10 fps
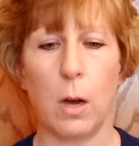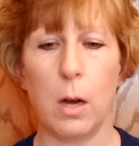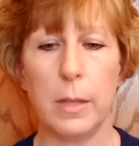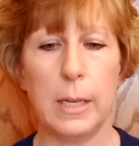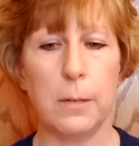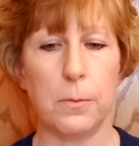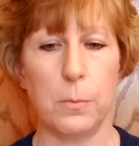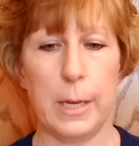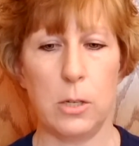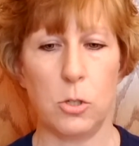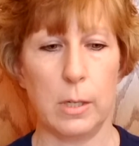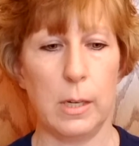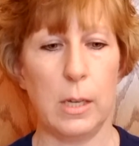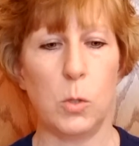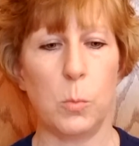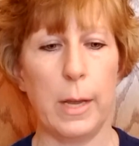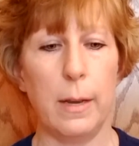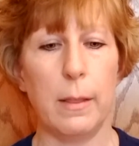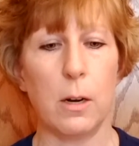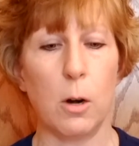all the information is when
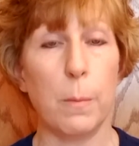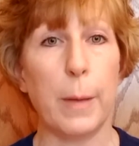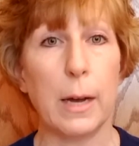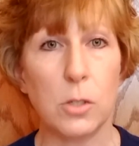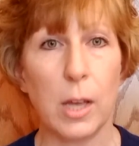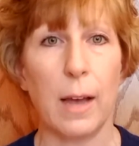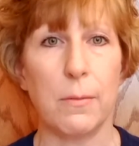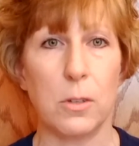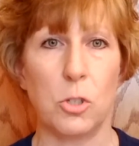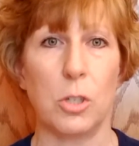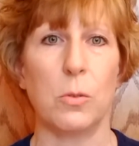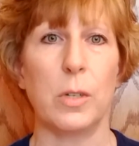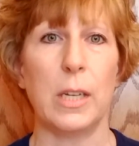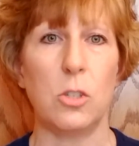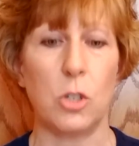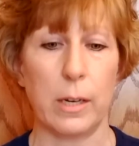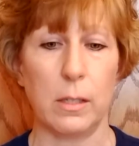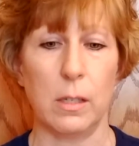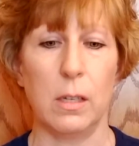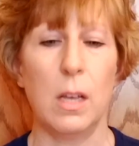they are about to have their children
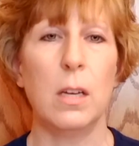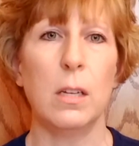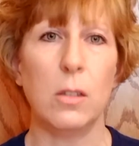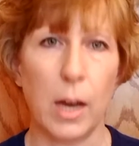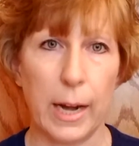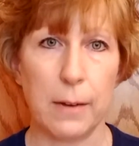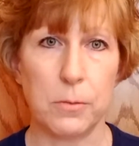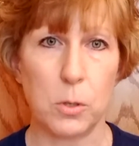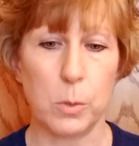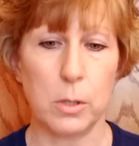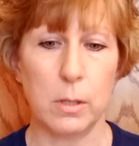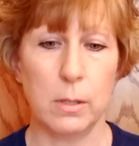injected, not afterward.